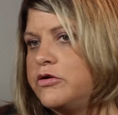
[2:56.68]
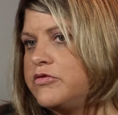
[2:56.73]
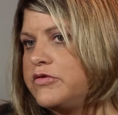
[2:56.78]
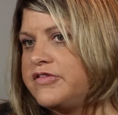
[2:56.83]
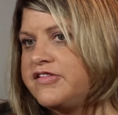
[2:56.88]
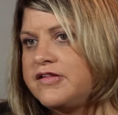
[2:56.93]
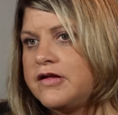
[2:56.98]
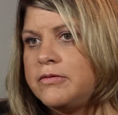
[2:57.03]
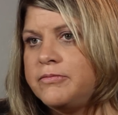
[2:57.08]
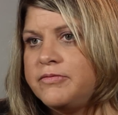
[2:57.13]
there were
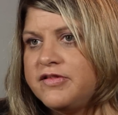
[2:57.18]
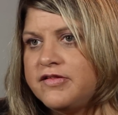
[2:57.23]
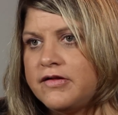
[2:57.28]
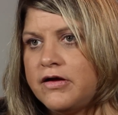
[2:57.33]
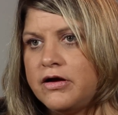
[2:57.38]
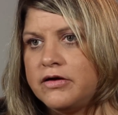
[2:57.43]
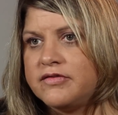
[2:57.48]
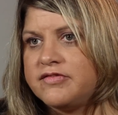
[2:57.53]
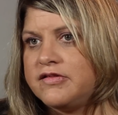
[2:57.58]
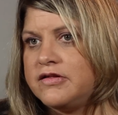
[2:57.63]
some
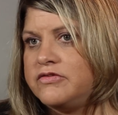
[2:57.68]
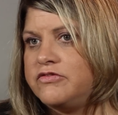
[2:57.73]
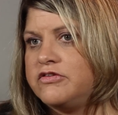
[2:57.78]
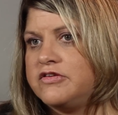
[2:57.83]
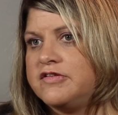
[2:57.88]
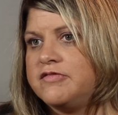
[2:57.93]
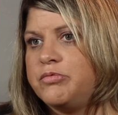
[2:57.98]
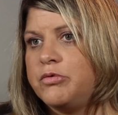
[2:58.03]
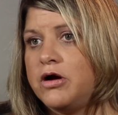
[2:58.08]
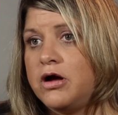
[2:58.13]
songs that
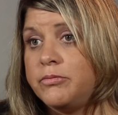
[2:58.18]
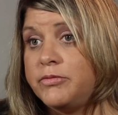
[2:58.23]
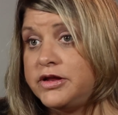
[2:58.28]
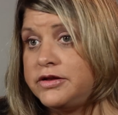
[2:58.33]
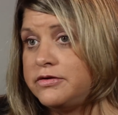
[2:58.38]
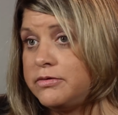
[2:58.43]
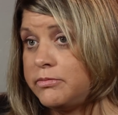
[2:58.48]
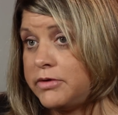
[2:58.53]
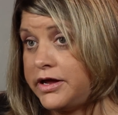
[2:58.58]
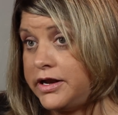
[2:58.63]
just brought me
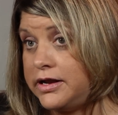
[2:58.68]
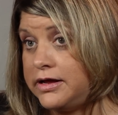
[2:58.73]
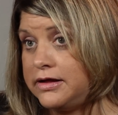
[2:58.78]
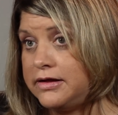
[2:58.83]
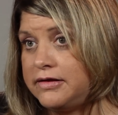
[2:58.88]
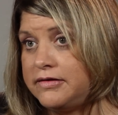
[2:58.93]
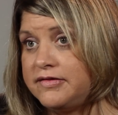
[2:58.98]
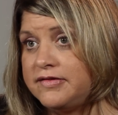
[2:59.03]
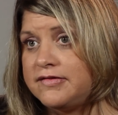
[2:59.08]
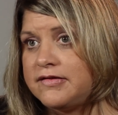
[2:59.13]
to my
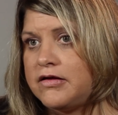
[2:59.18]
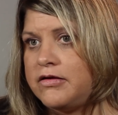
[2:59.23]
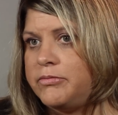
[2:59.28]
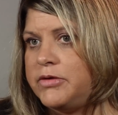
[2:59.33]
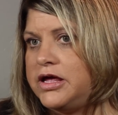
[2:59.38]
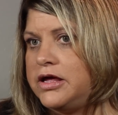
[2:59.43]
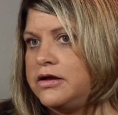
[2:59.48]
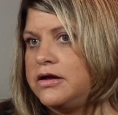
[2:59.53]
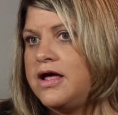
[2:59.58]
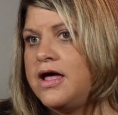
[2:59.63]
knees. I
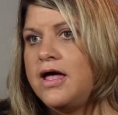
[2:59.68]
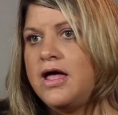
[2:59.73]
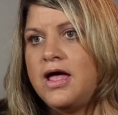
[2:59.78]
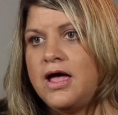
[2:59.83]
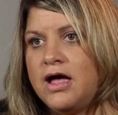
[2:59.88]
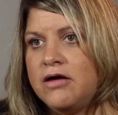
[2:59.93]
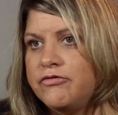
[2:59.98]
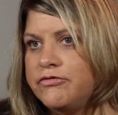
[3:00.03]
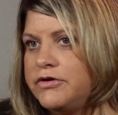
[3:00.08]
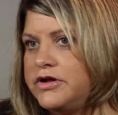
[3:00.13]
mean,
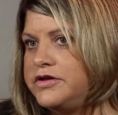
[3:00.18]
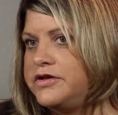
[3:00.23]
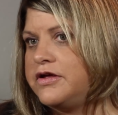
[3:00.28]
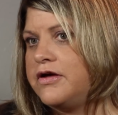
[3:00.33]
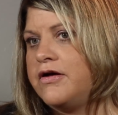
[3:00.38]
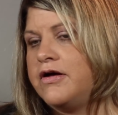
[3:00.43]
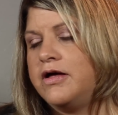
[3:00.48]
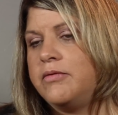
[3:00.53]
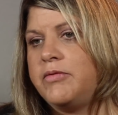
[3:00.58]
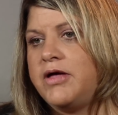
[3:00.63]
every
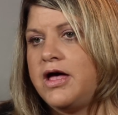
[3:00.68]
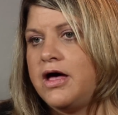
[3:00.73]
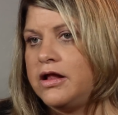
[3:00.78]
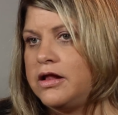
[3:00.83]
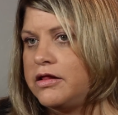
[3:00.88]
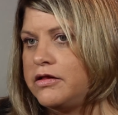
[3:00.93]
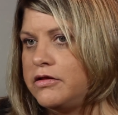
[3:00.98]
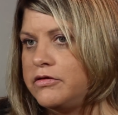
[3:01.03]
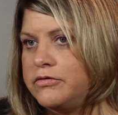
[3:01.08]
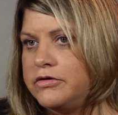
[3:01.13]
time
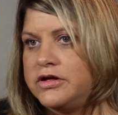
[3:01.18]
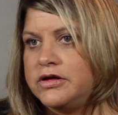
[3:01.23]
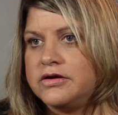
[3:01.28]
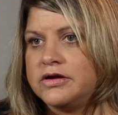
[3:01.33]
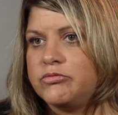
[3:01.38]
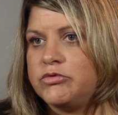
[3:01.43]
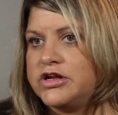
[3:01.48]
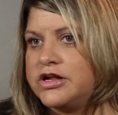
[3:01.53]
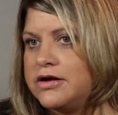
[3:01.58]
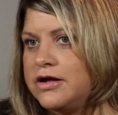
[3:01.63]

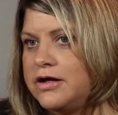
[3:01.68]
Hallelujah would